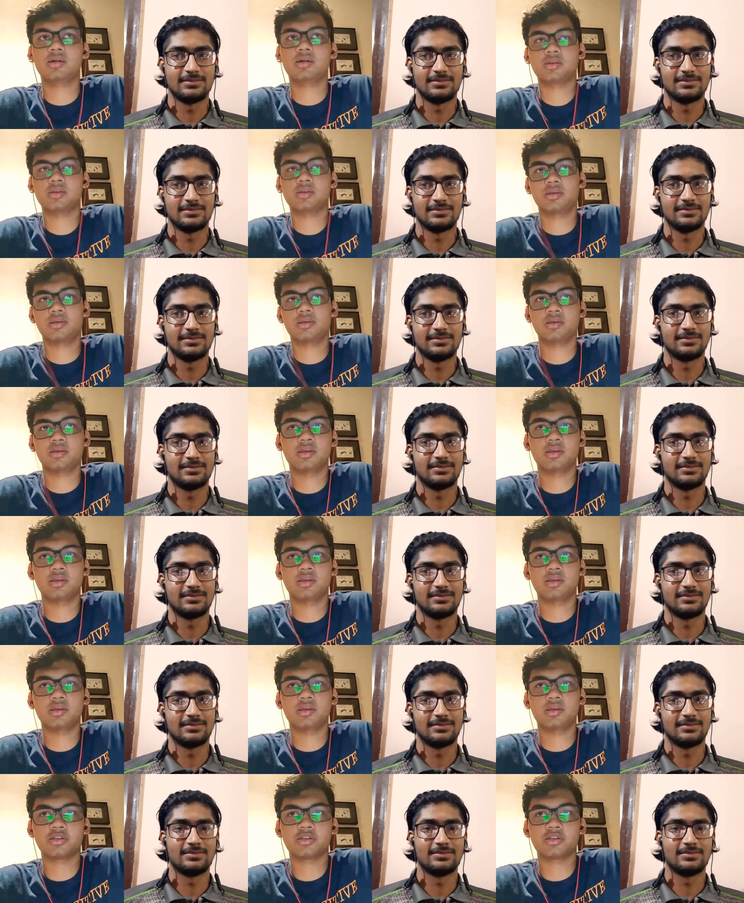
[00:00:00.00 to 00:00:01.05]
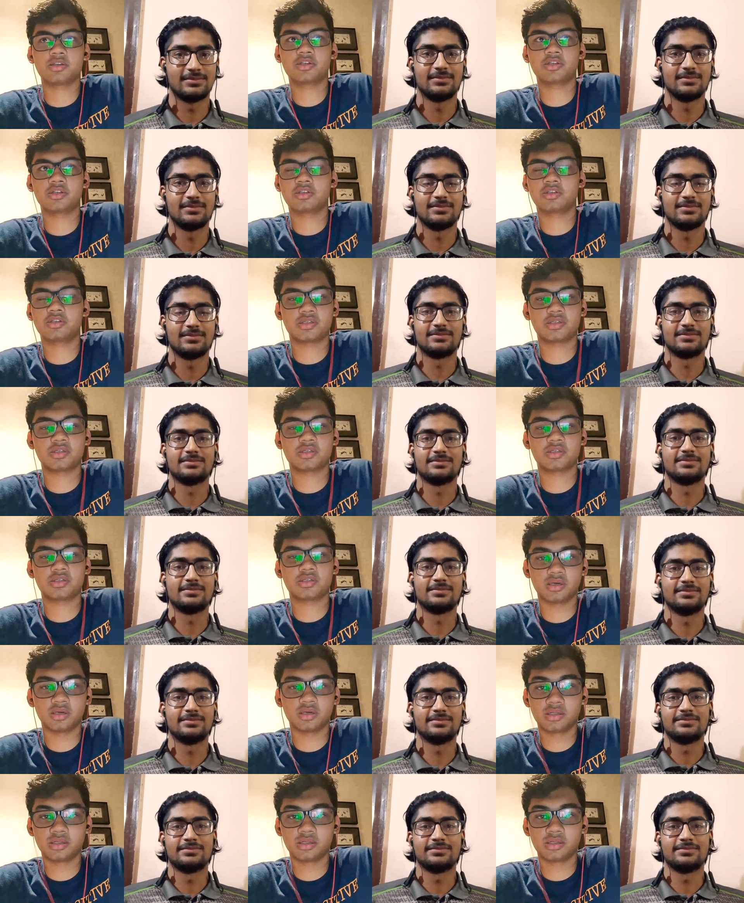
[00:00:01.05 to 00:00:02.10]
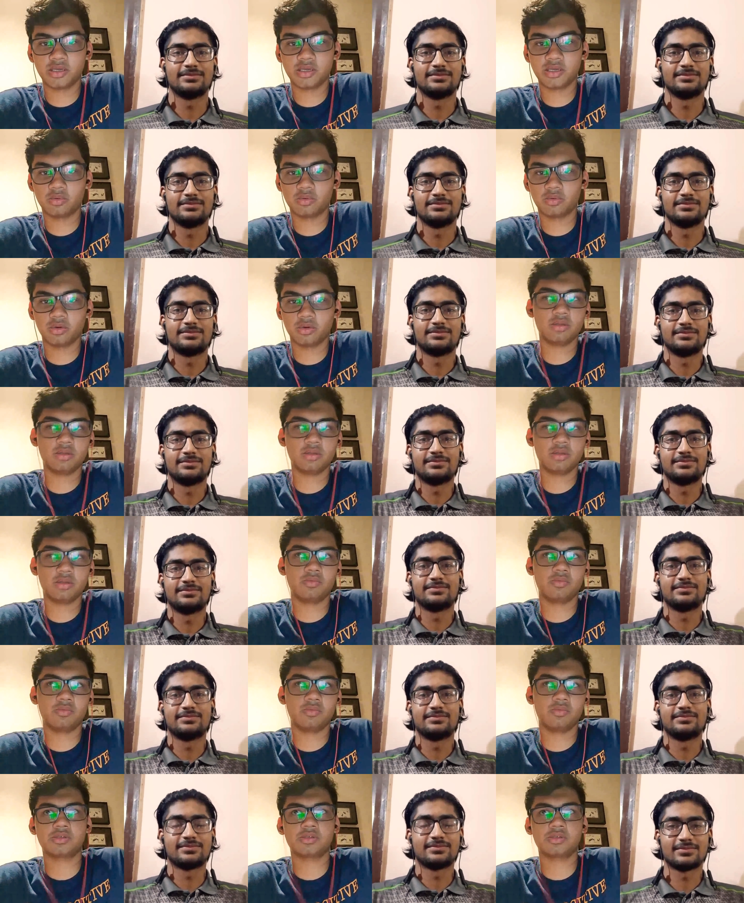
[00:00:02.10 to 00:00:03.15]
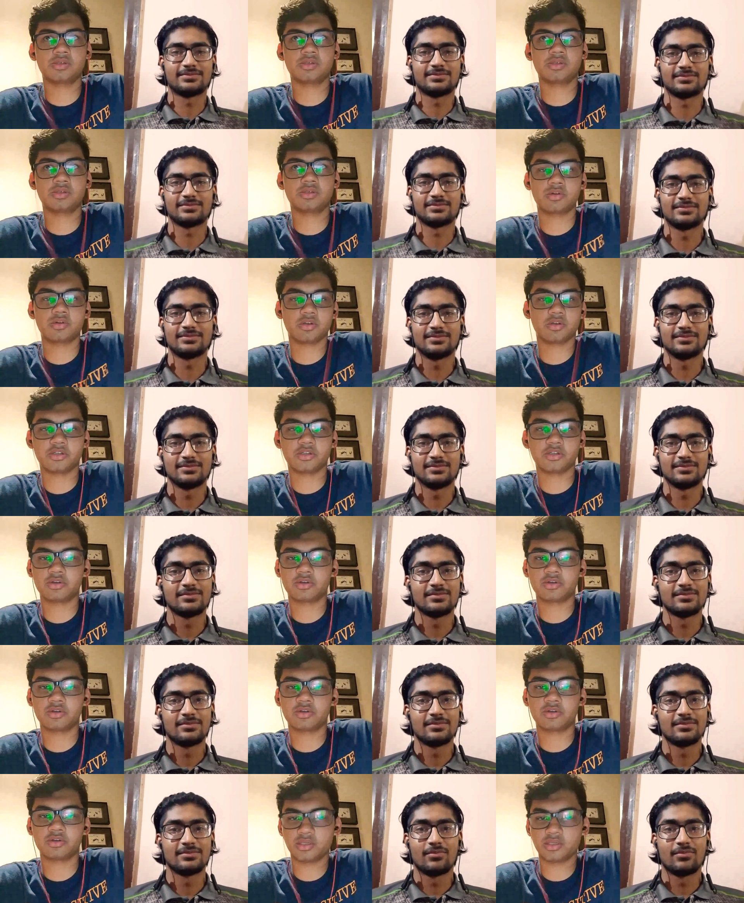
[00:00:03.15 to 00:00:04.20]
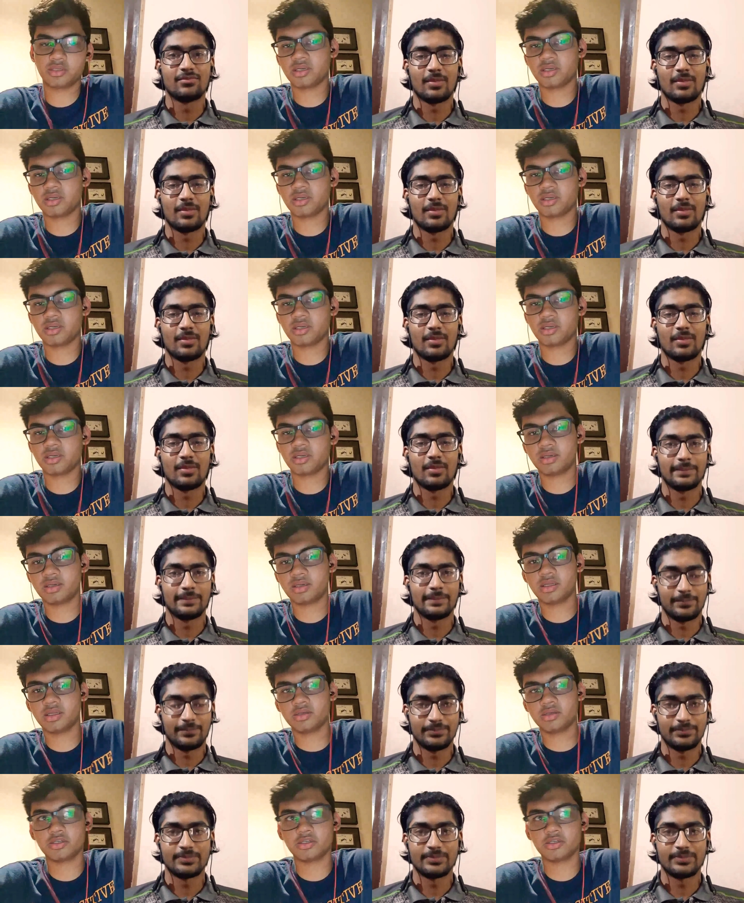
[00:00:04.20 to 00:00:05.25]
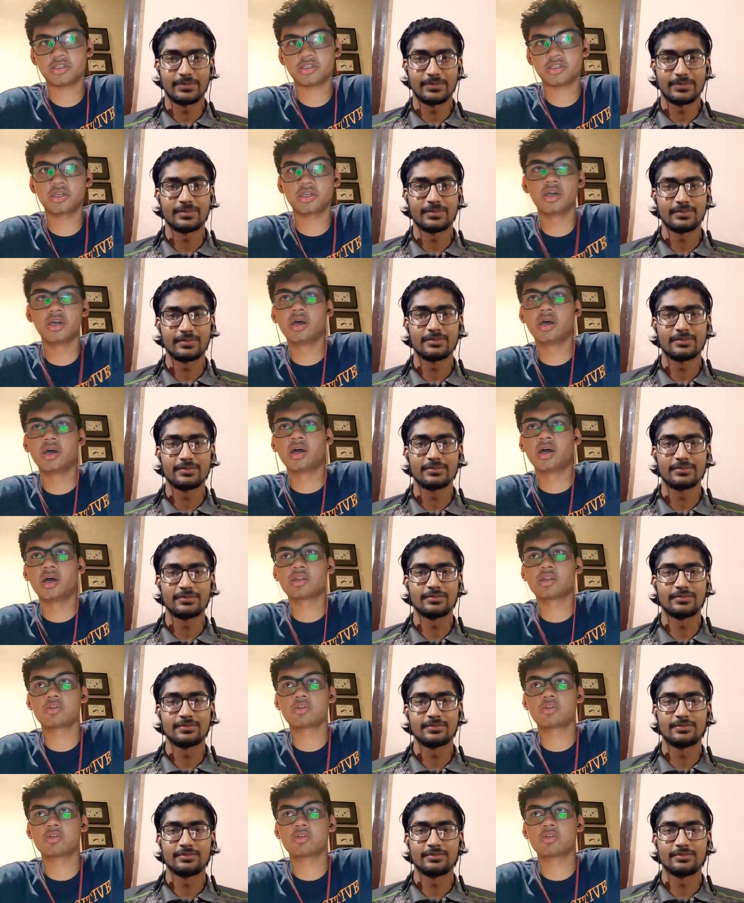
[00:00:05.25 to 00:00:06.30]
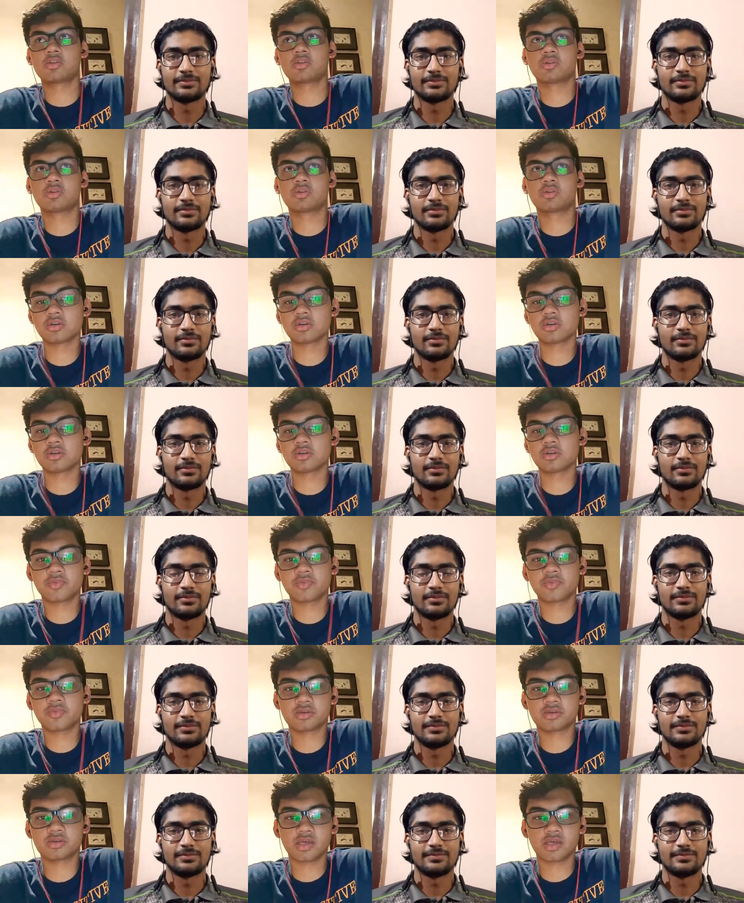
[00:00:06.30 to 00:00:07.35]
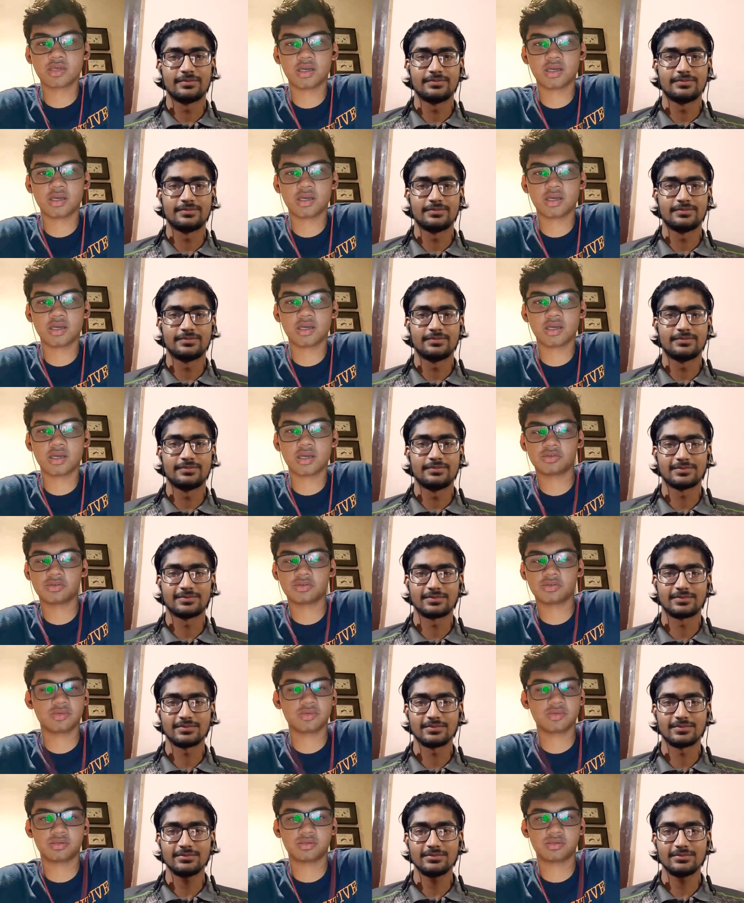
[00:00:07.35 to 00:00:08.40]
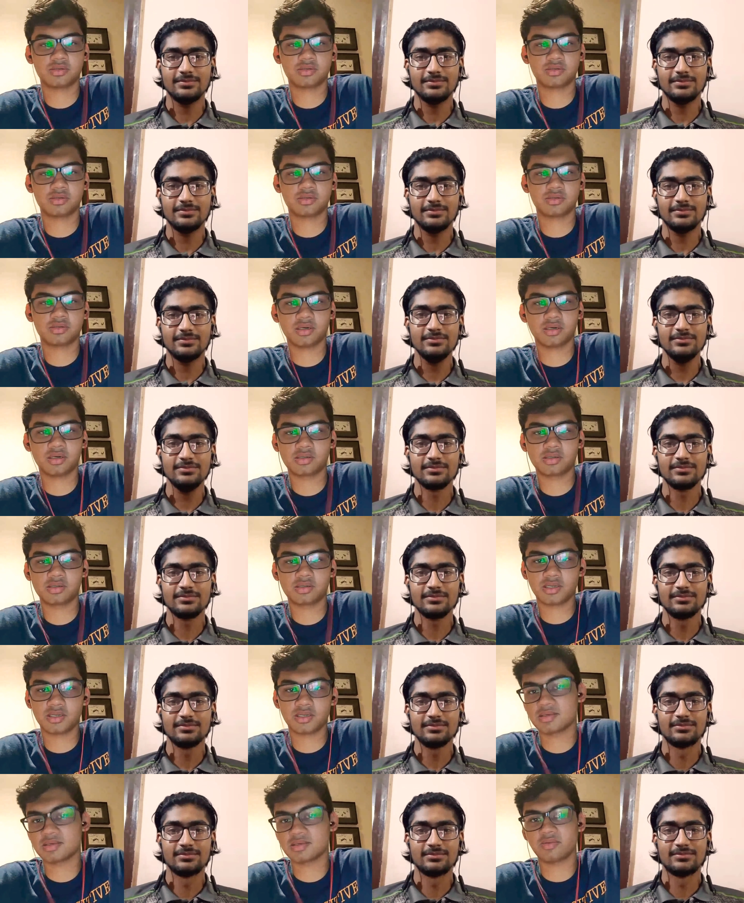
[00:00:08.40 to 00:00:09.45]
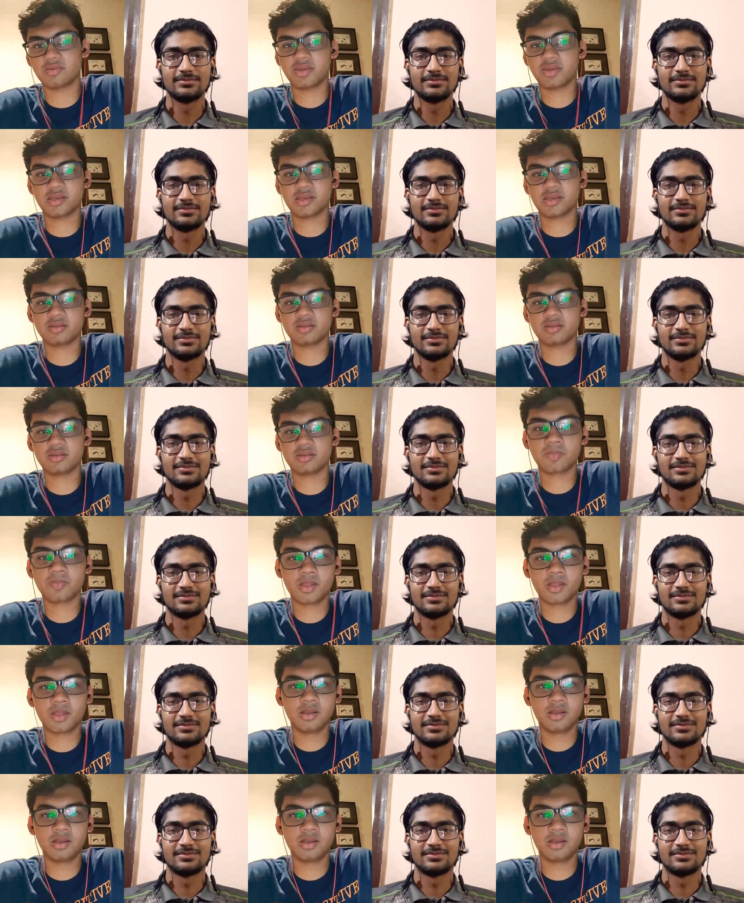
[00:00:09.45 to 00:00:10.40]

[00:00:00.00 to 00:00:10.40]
Speaker 1: are English, just uh, reading one, which is just introduction to reading and writing in English, and also philosophy through science fictions. Those are the other classes I've taken.